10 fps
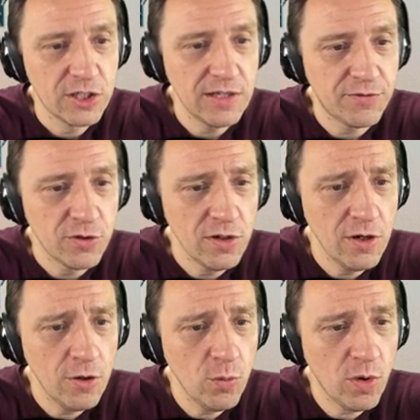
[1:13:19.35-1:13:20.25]
Steve, do you
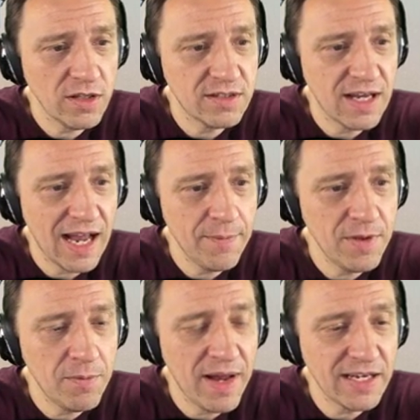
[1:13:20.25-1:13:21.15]
know what
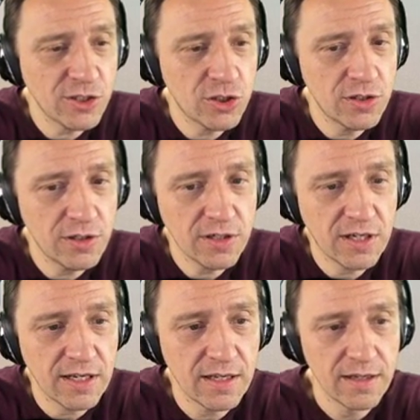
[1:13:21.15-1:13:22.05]
time the match
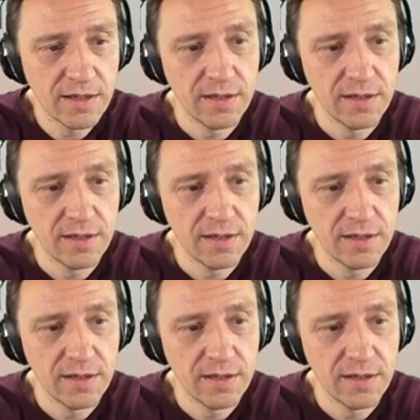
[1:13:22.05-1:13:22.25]
Turkey?